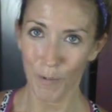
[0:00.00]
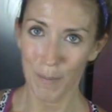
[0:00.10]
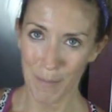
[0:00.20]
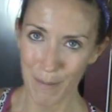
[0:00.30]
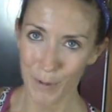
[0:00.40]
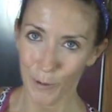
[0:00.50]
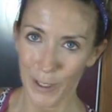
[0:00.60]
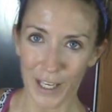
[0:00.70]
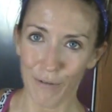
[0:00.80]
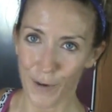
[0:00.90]
remember
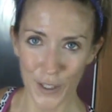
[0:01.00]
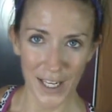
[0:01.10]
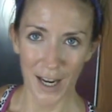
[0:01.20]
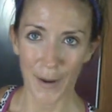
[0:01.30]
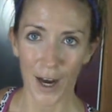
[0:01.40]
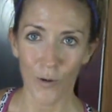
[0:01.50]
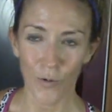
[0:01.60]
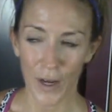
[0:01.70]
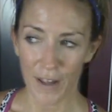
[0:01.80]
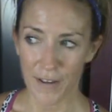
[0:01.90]
when he first came
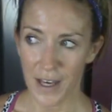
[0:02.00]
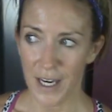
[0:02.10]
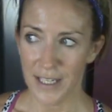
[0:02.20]
out with